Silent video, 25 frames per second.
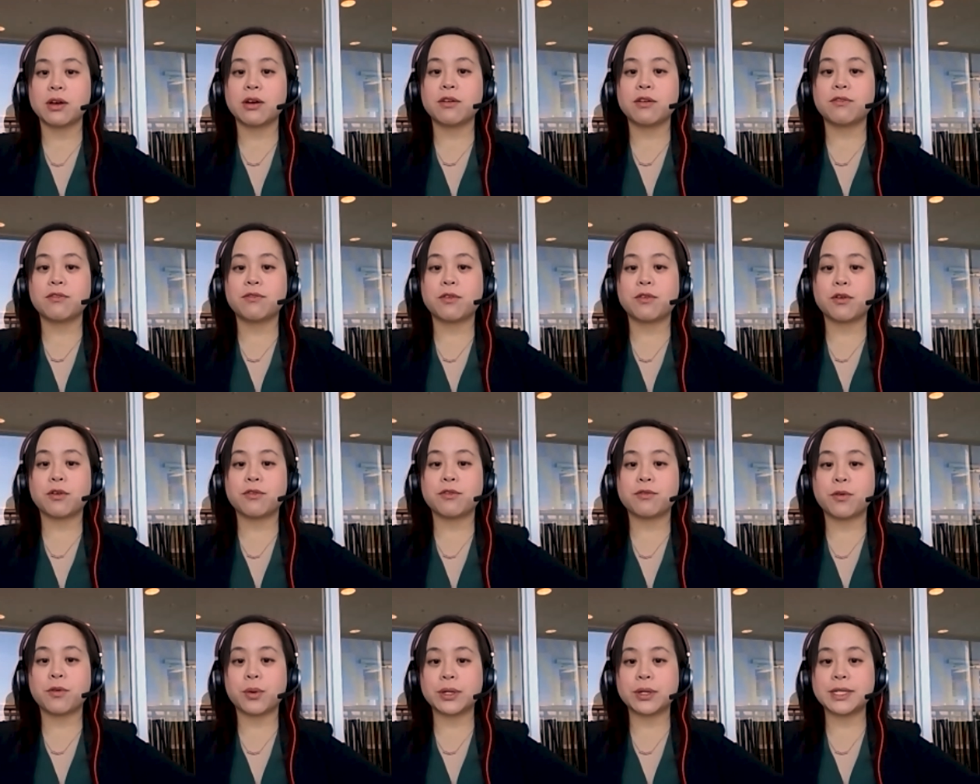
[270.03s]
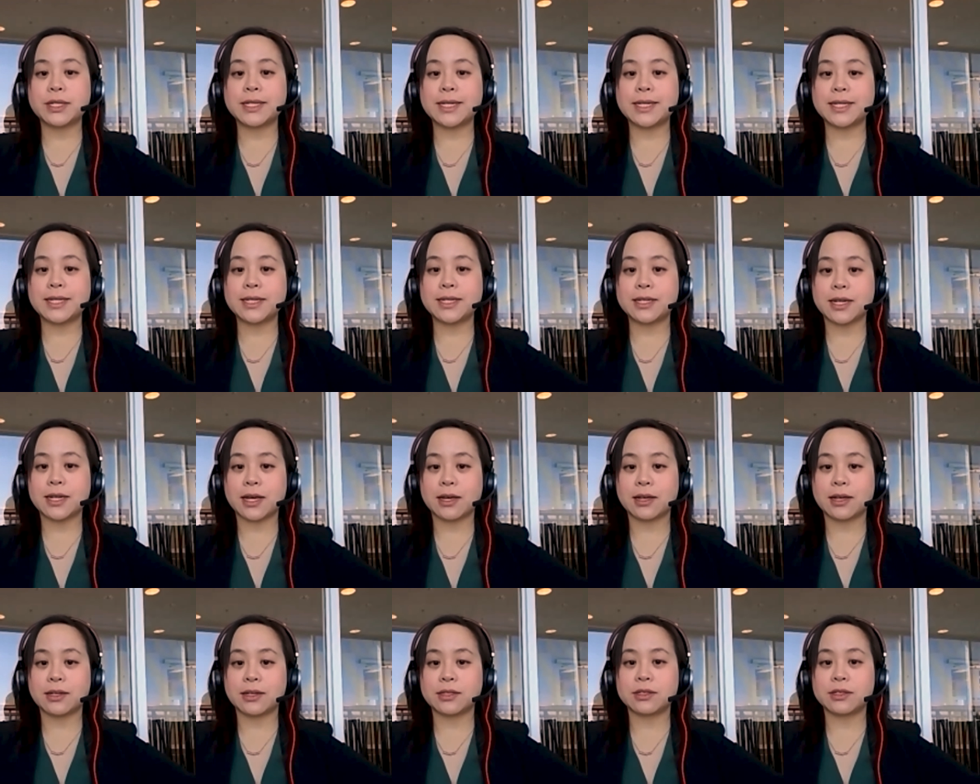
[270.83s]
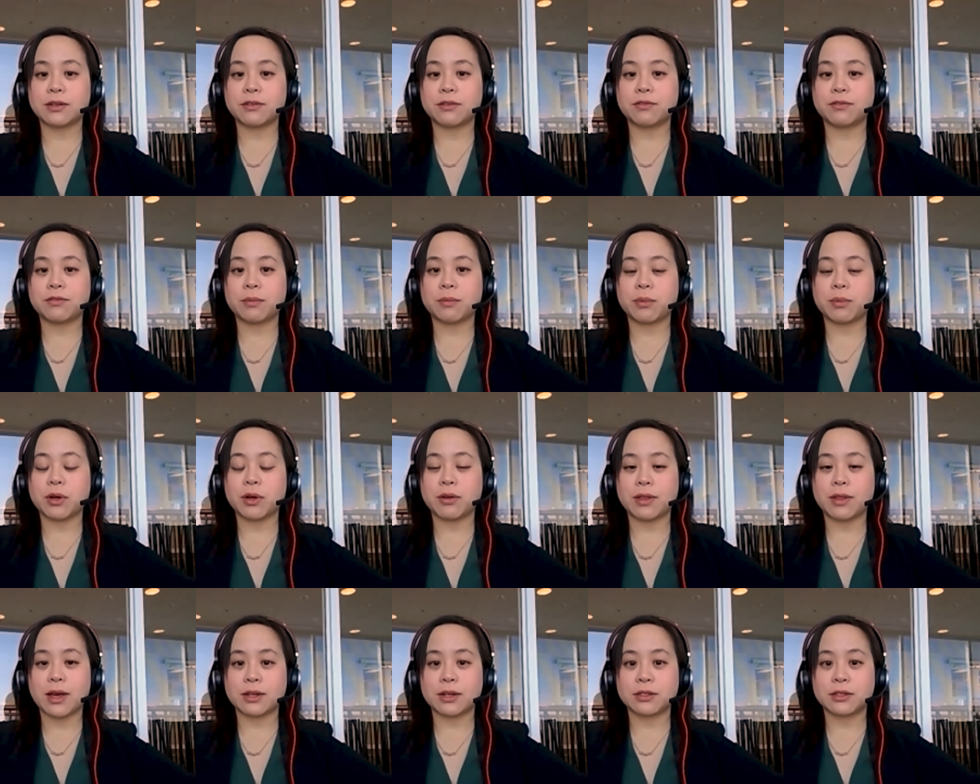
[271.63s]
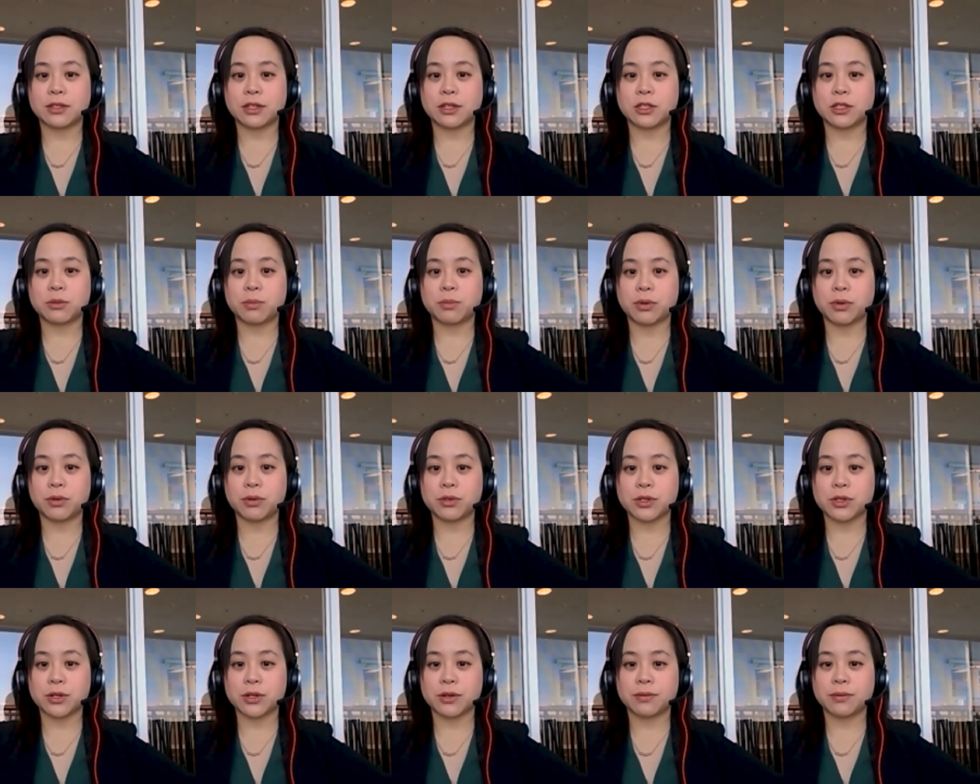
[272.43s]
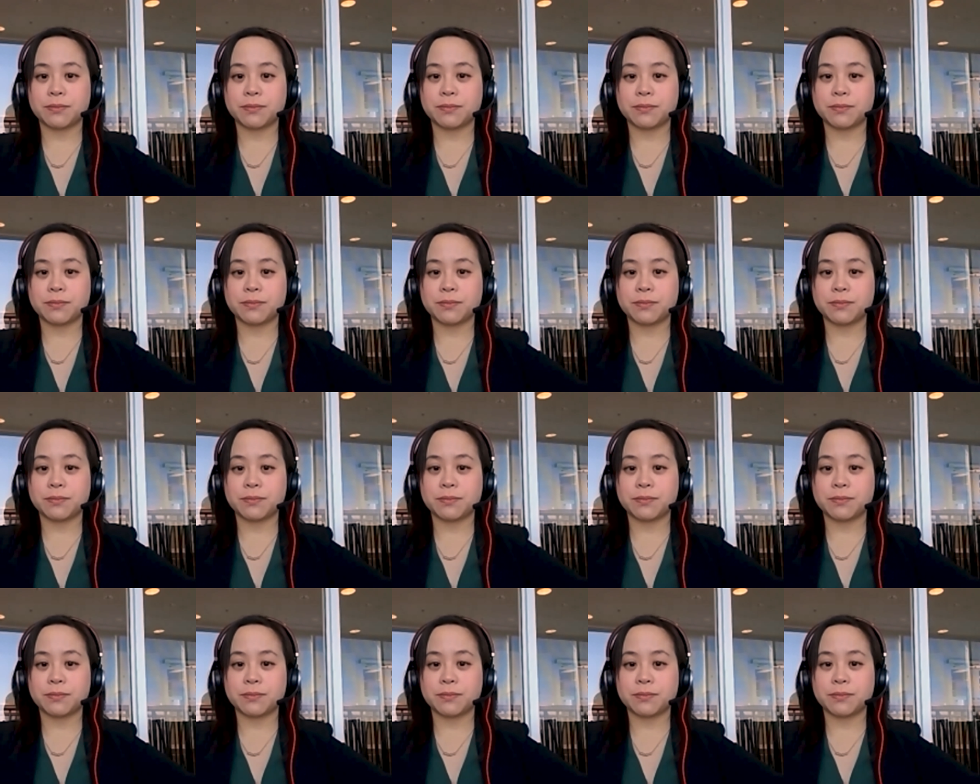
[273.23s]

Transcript: for 14 days from your last exposure.